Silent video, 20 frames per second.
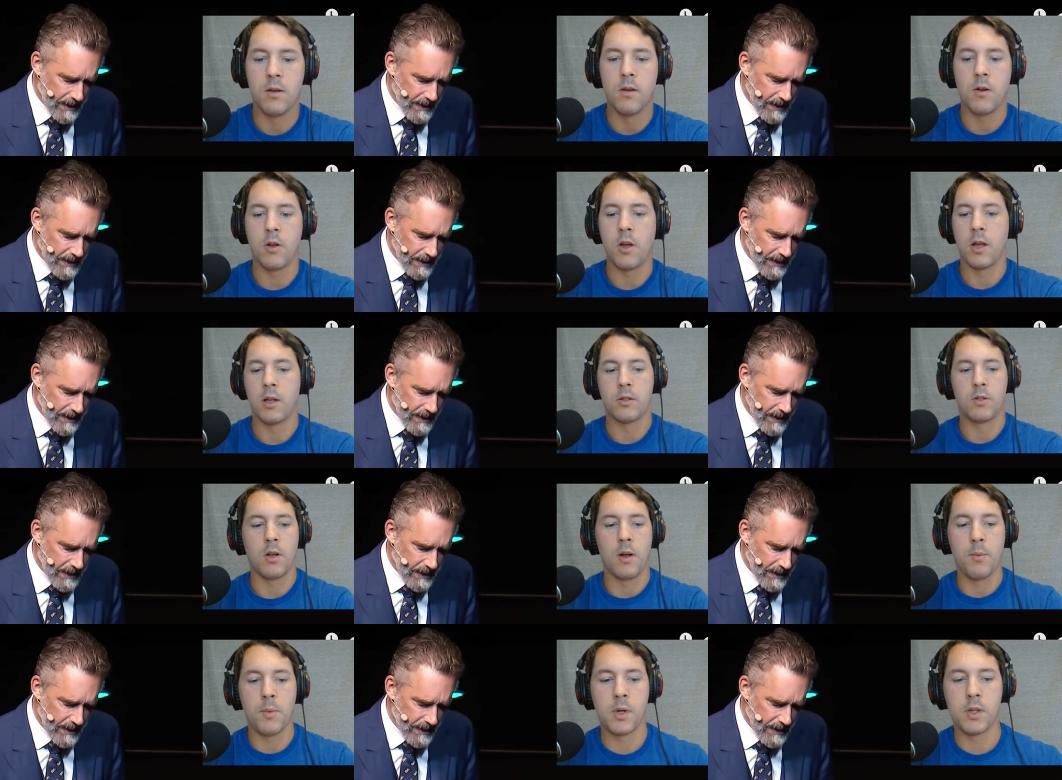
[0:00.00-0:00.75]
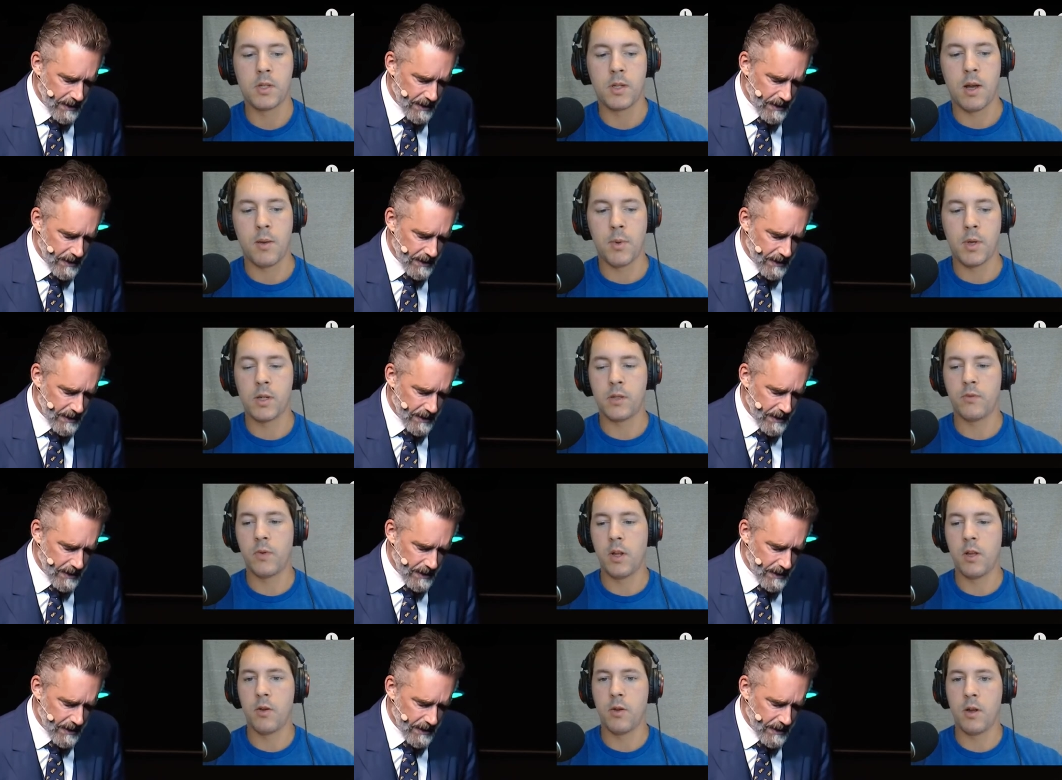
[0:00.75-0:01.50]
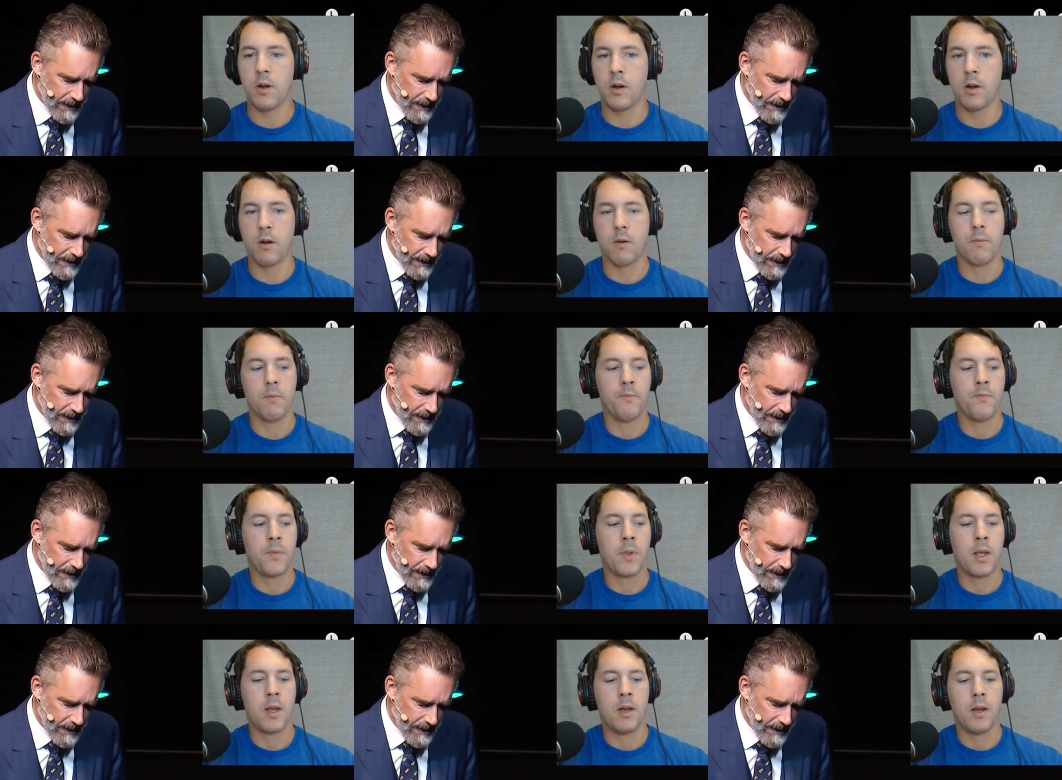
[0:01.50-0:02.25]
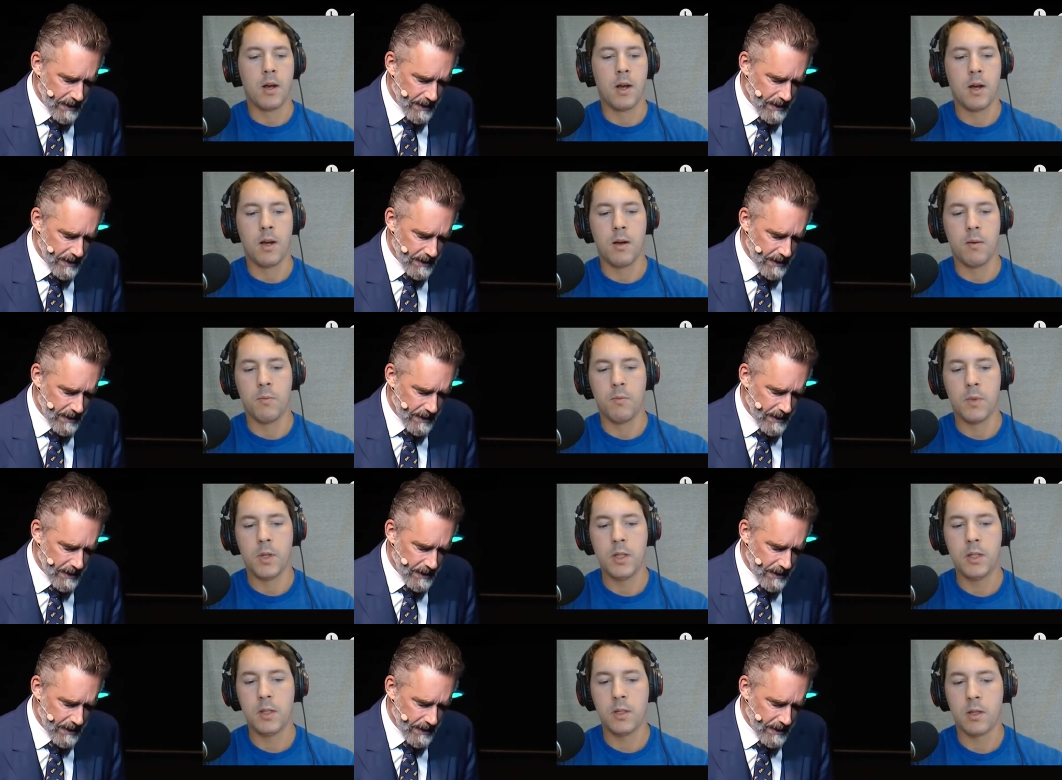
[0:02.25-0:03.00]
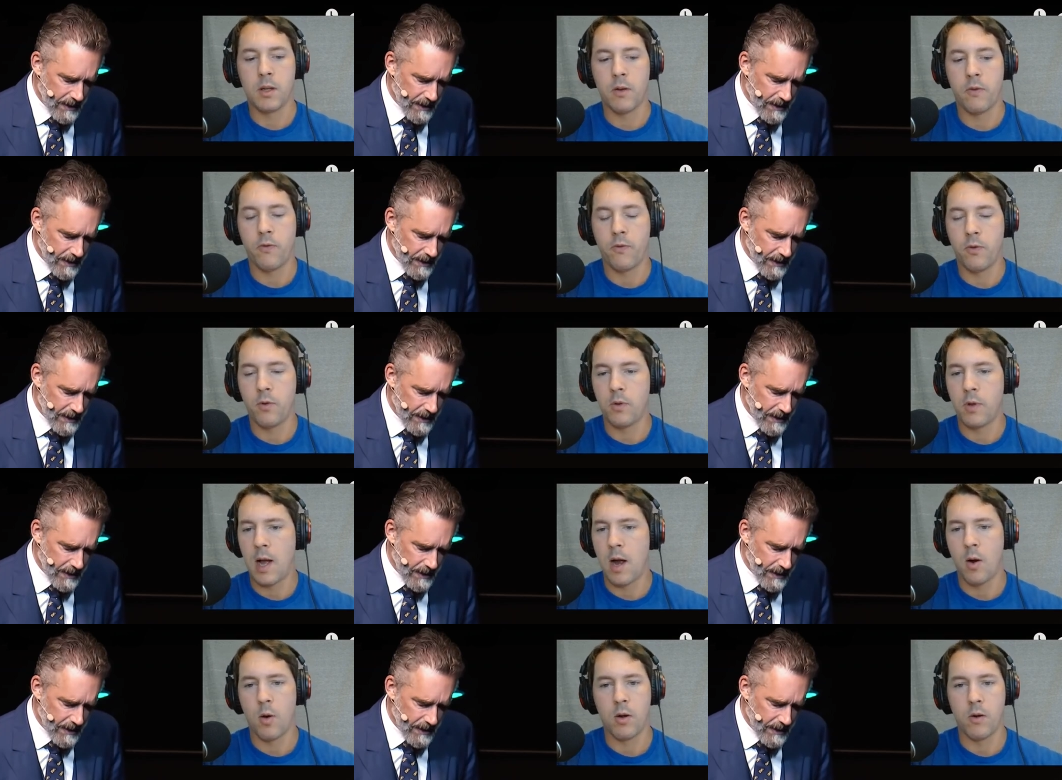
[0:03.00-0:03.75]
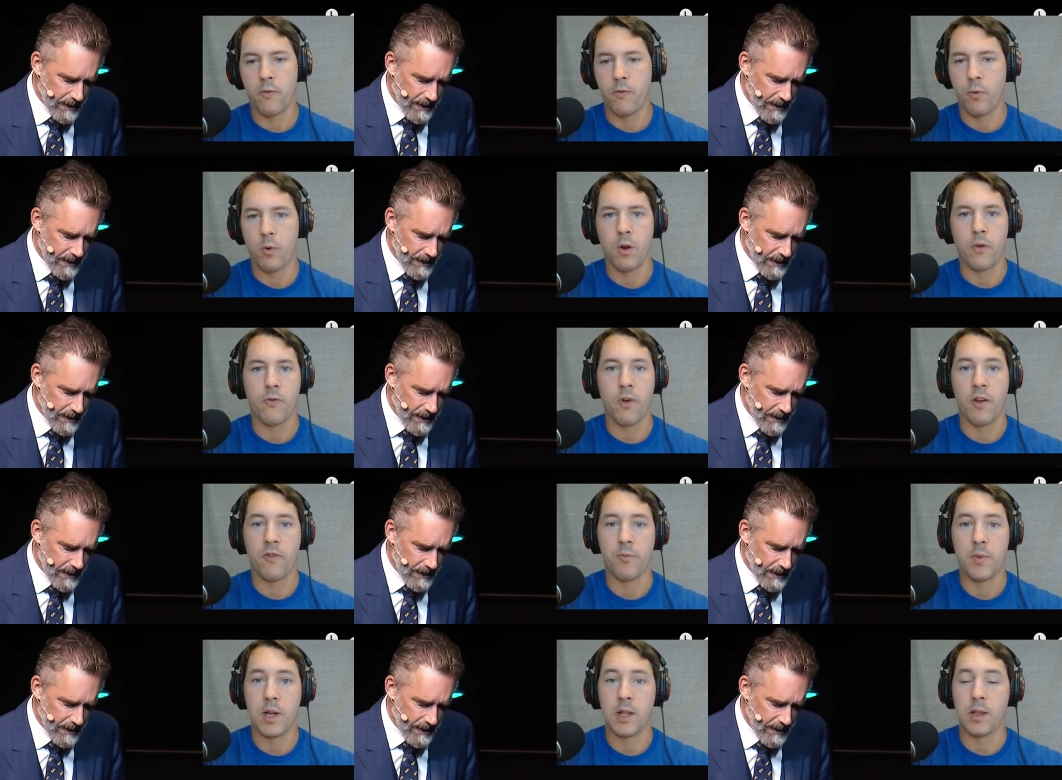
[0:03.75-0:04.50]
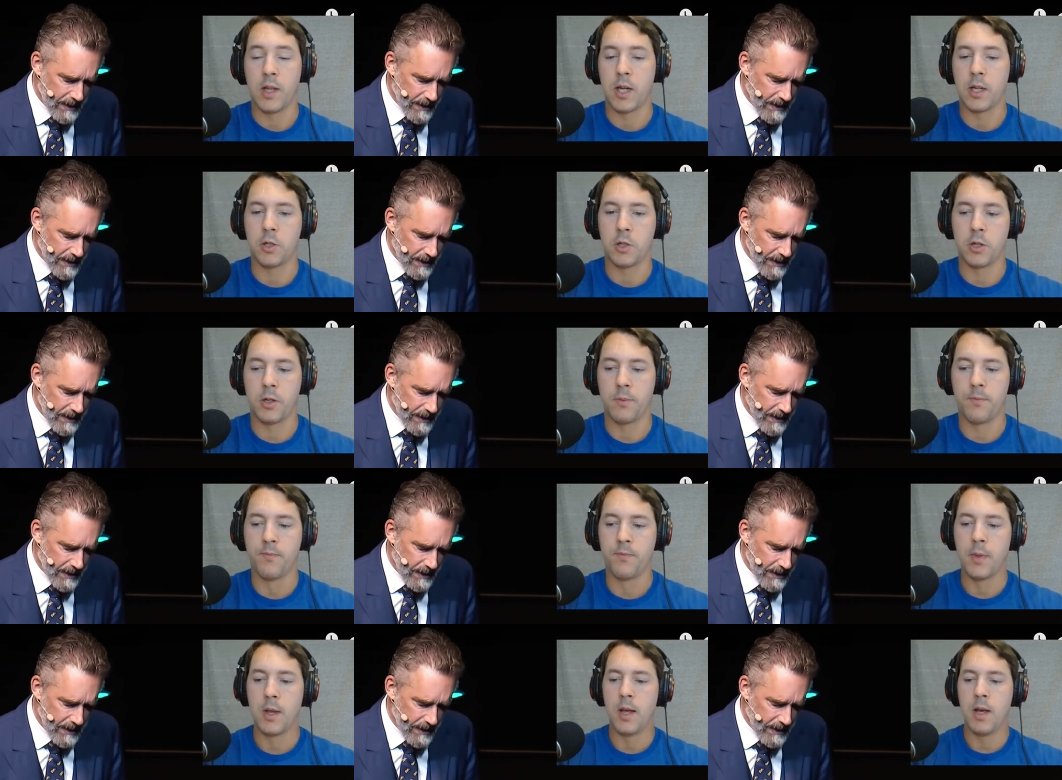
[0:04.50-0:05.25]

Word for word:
Speaker 1: Okay, so I'm going to stop his video here. This is a full hour and 45-minute lecture.